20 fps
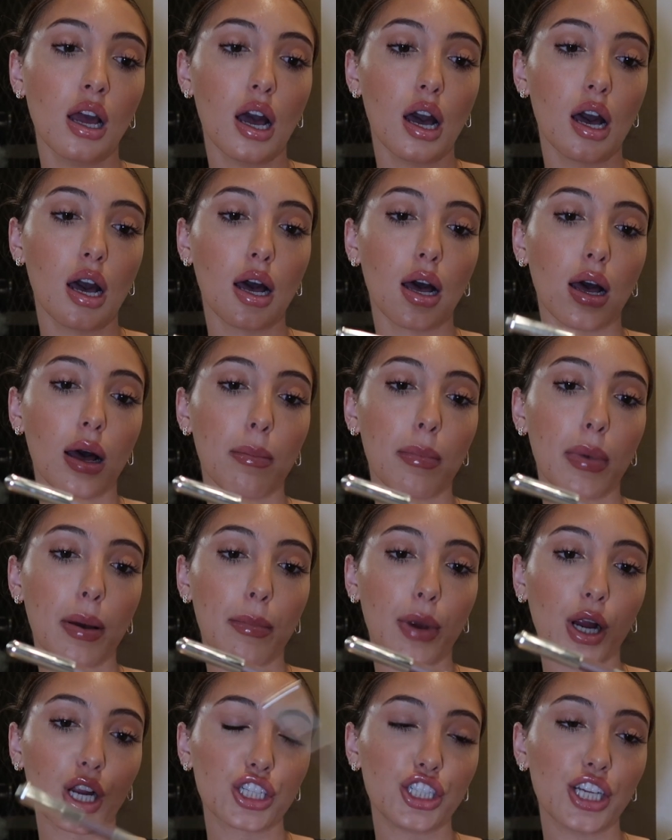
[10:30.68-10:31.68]

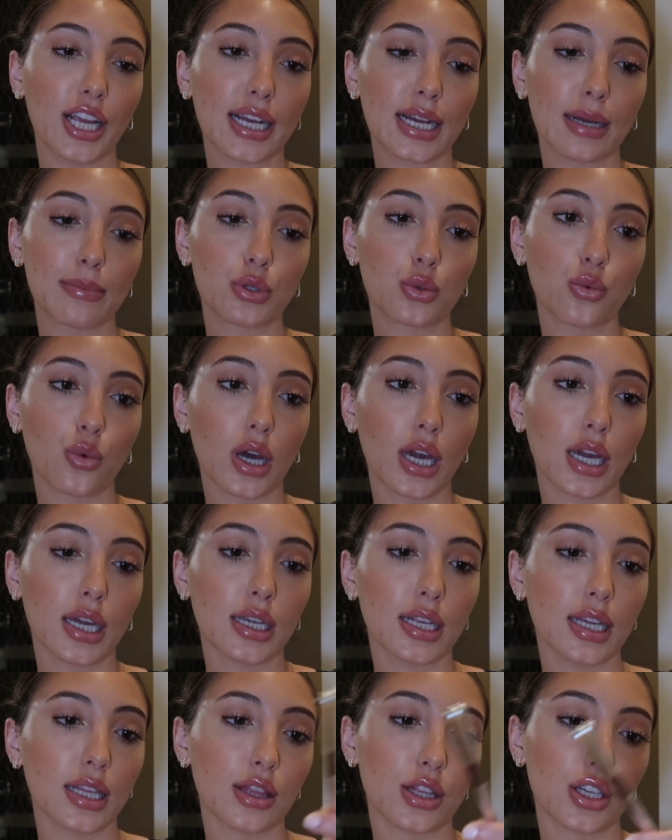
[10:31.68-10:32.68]
Marc Jacobs
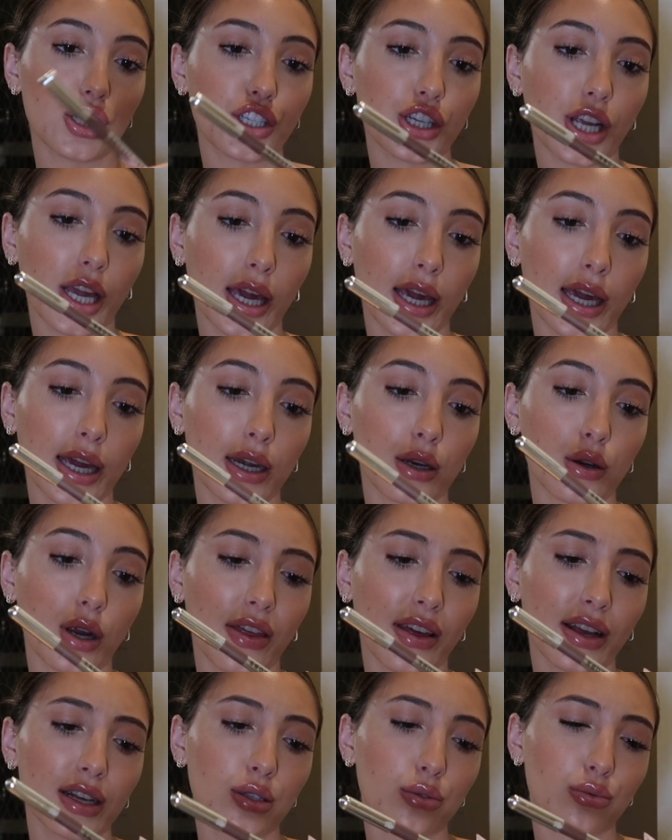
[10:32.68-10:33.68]
one in the shade,
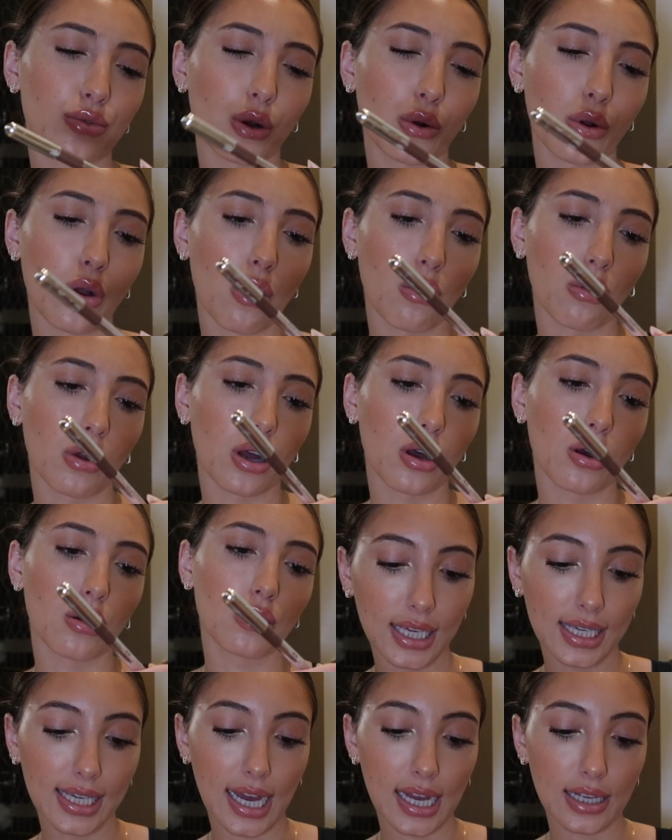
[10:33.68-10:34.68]
I think it's Rococo.
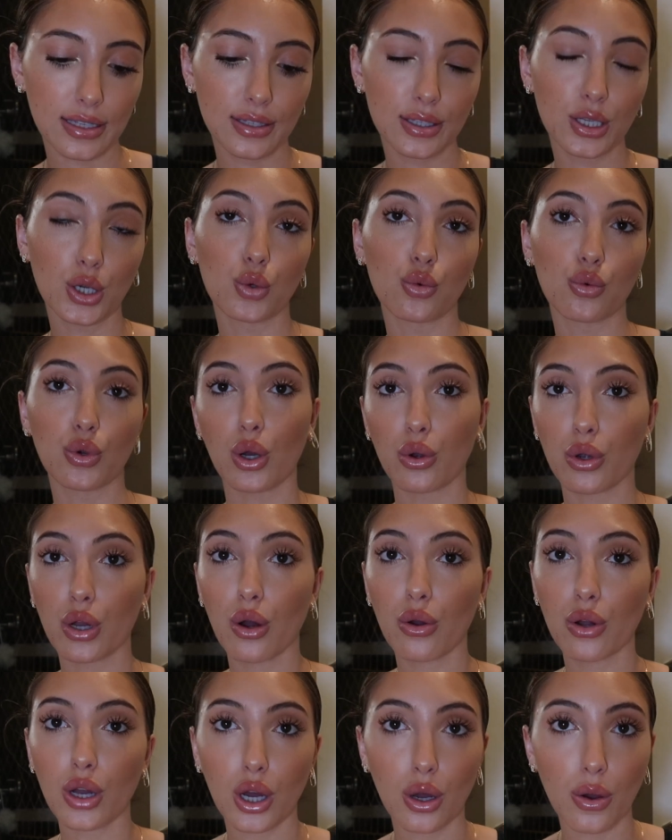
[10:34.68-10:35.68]
Yes,
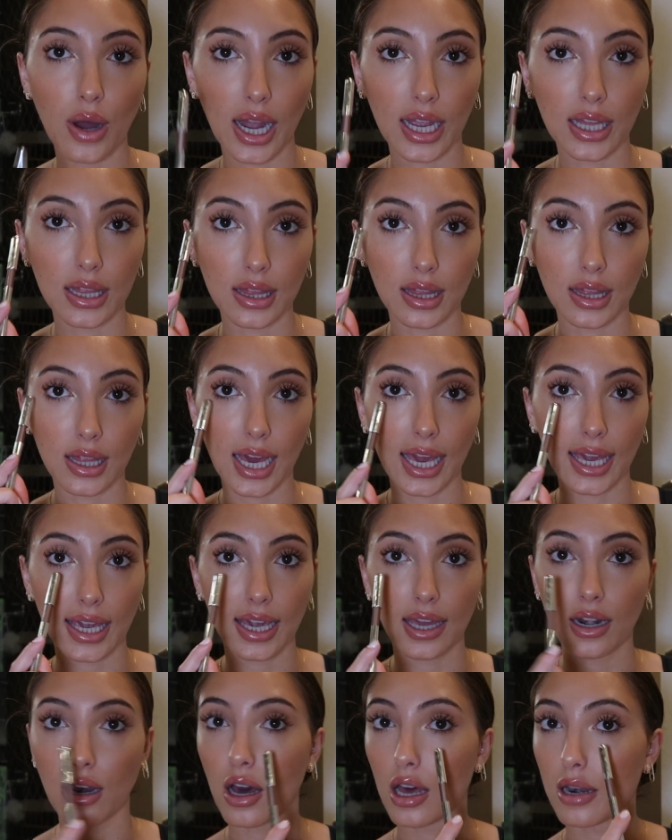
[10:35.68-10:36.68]
Rococo. I
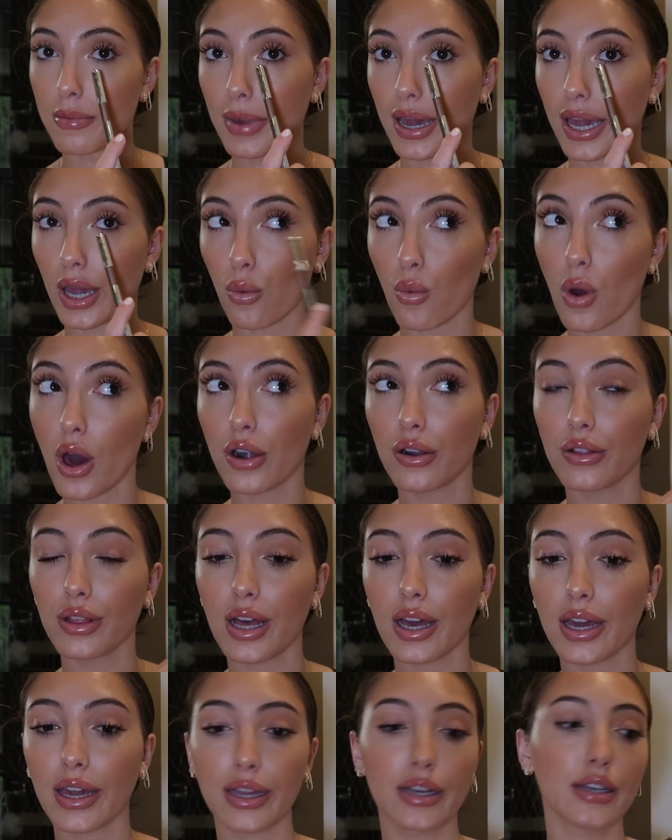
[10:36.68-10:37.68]
like it on my
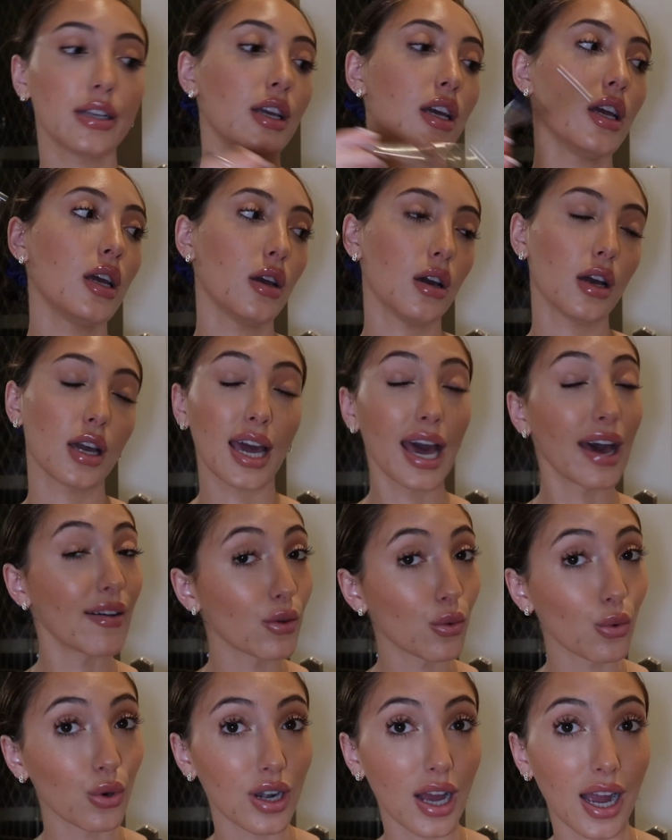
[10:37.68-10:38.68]
waterline. I
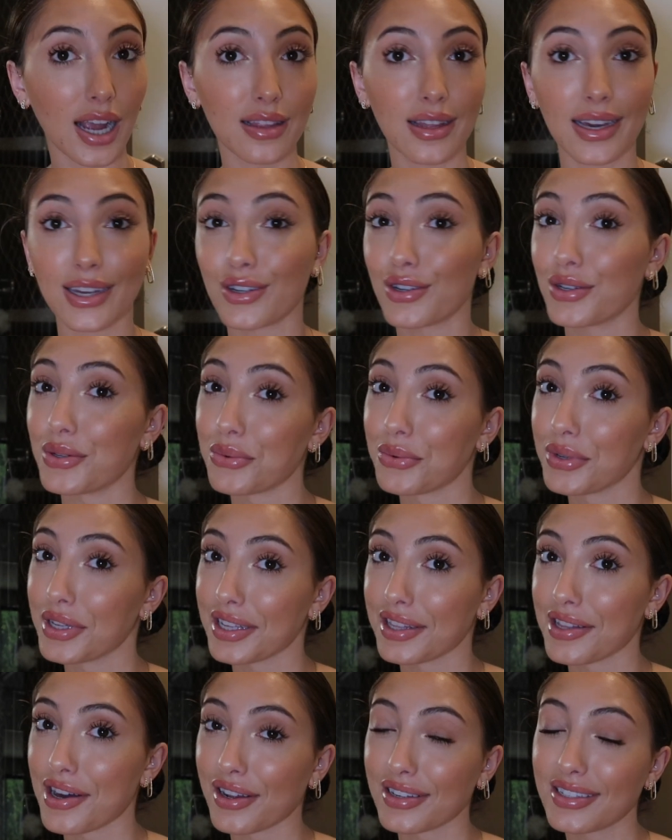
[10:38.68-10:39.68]
haven't worn eyeliner in a
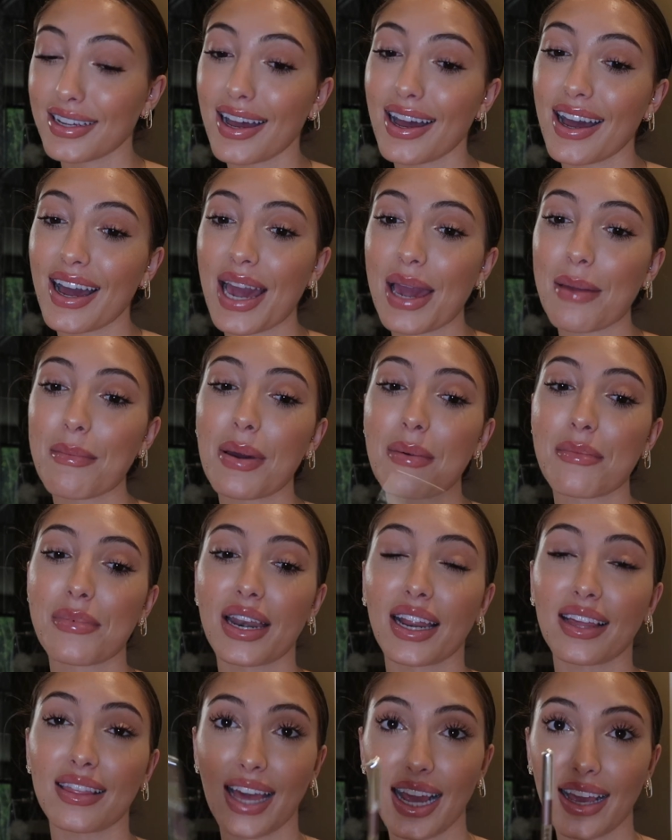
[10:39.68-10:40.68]
really long time,
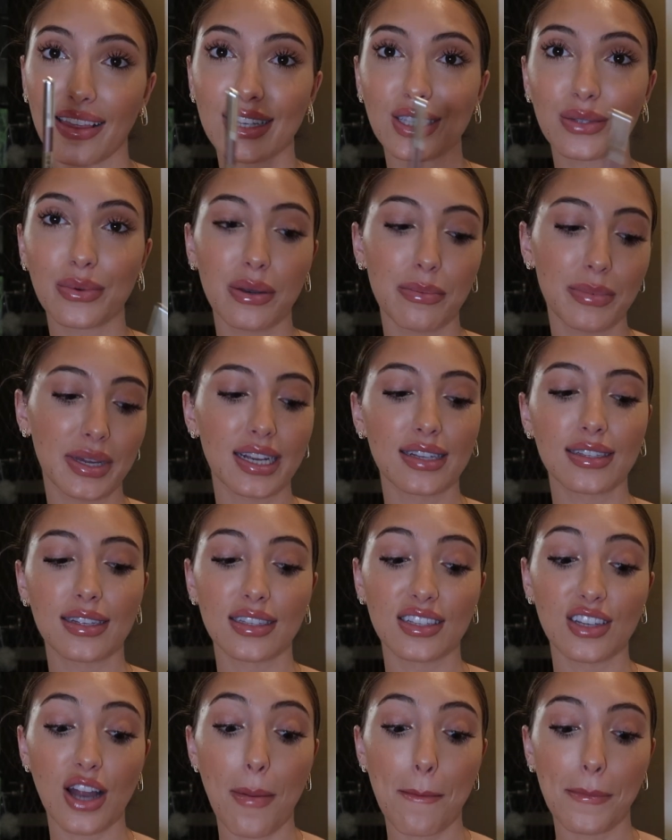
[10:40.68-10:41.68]
but I like this one because
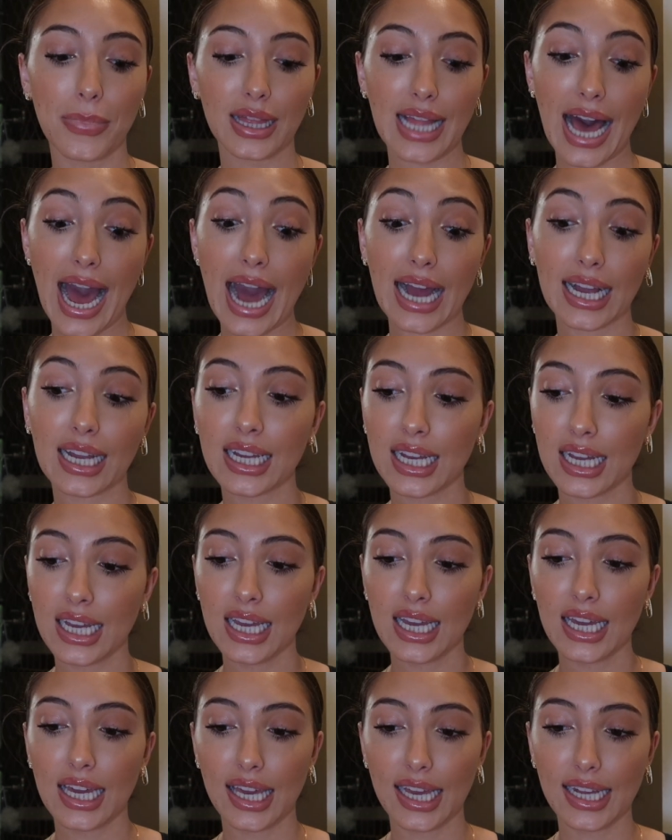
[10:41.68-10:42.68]
it's not black.
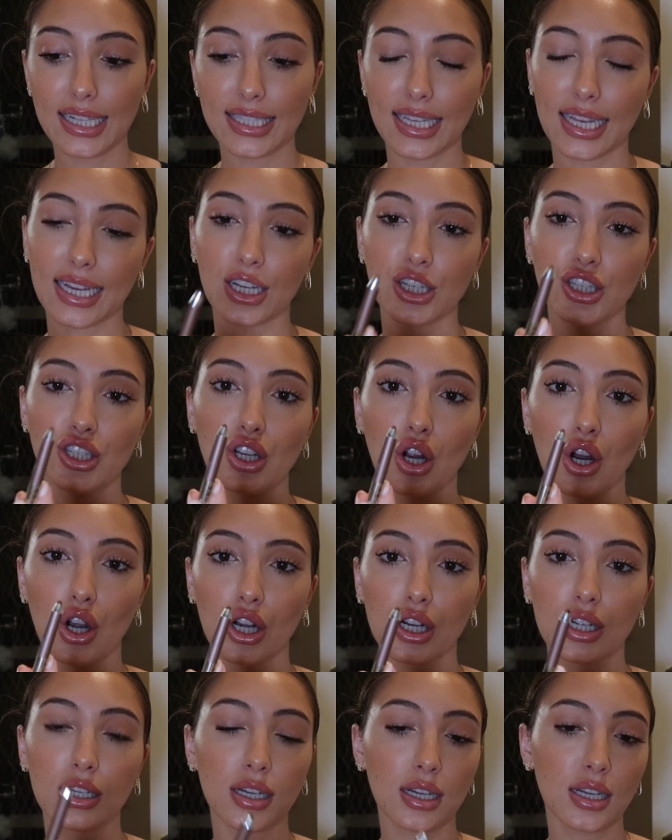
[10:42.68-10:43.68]
It's like a
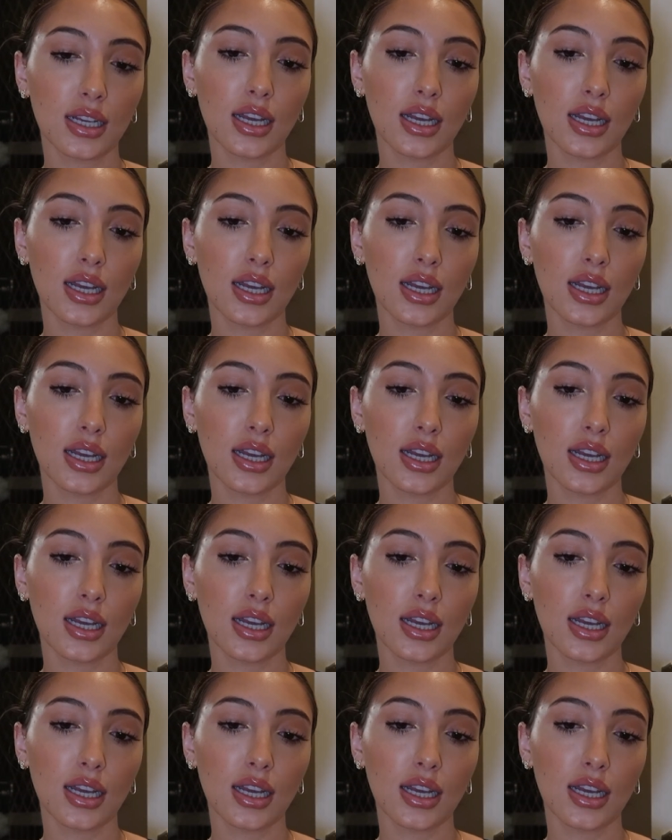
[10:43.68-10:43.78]
dark